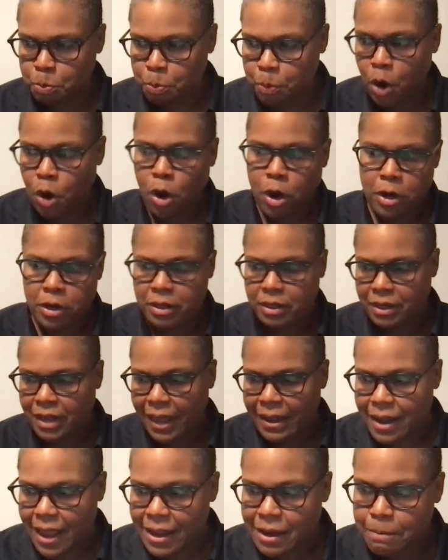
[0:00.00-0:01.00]
part
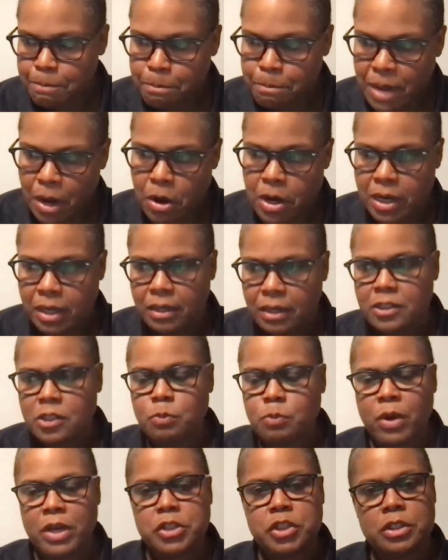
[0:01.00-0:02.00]
an American
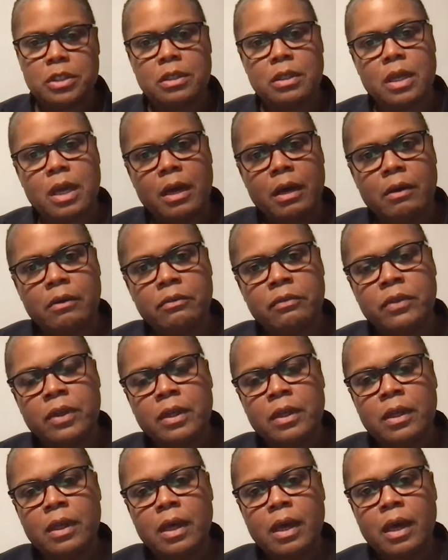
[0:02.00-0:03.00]
expression of
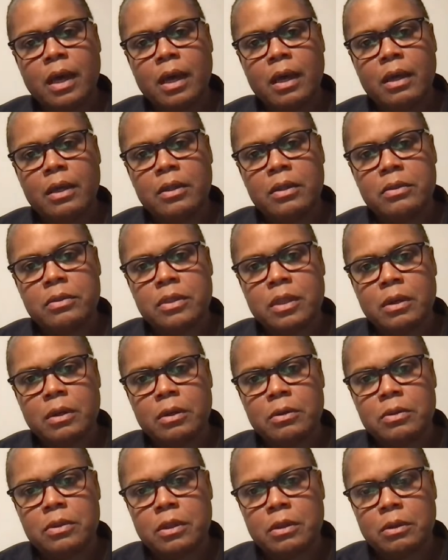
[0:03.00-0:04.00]

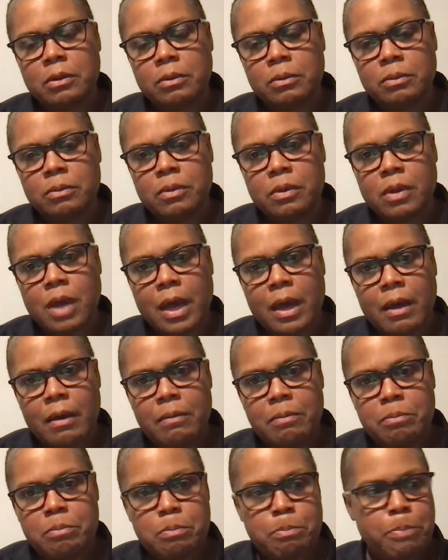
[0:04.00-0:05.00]

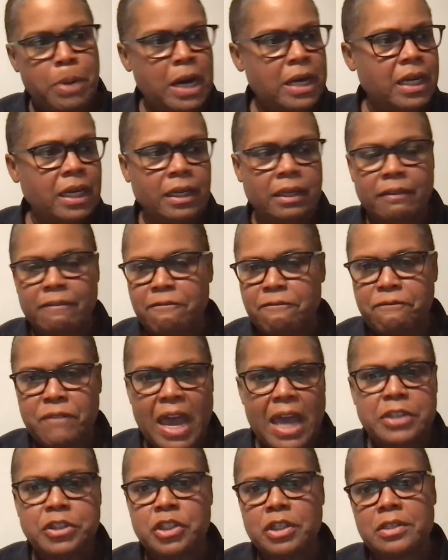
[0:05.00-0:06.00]
the budding
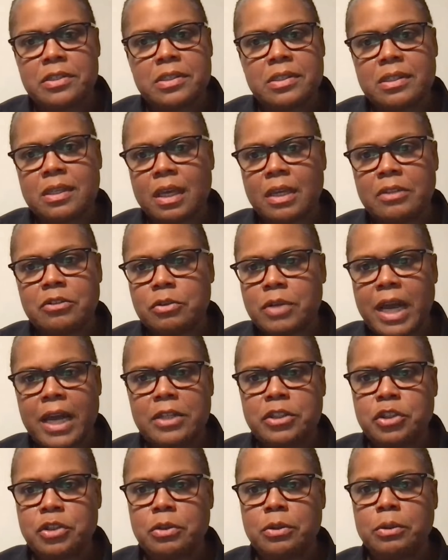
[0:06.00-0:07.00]
fascist
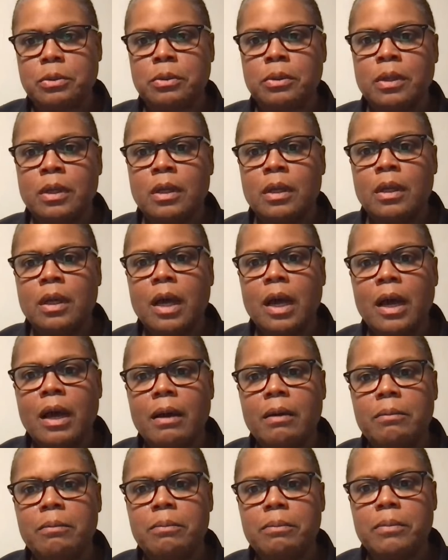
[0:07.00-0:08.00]
international
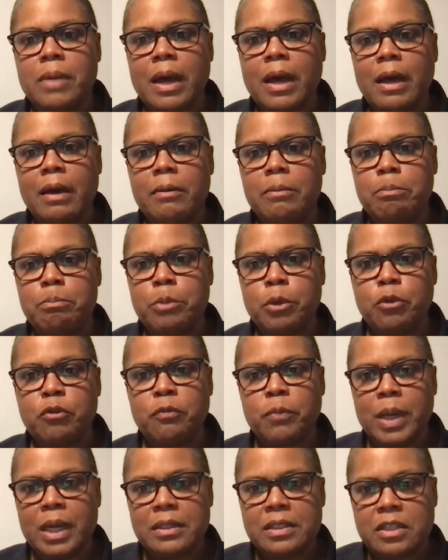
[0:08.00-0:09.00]

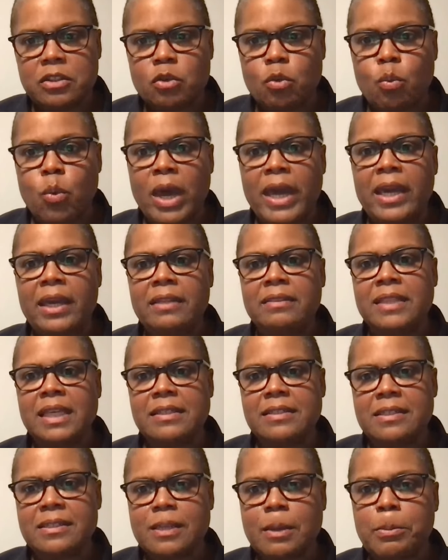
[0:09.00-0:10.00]
movement and the way
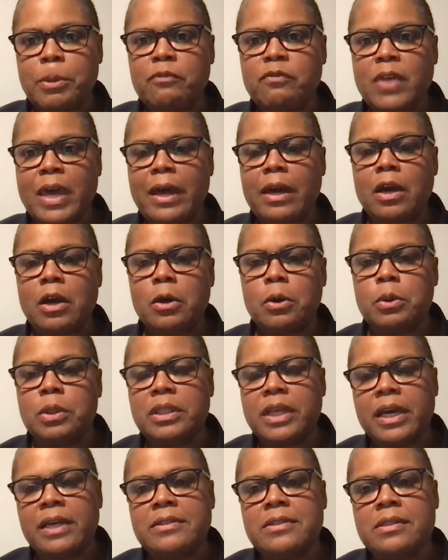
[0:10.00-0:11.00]
that some of that
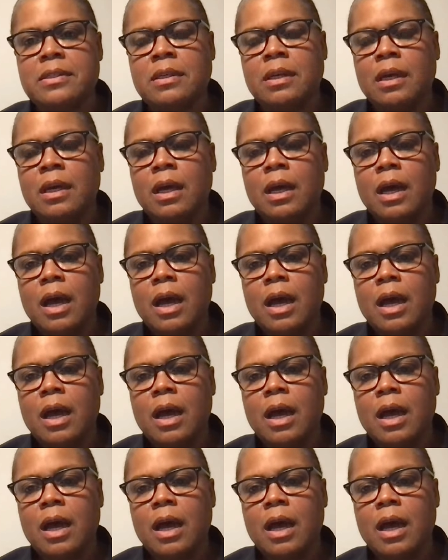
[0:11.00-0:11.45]
coalesced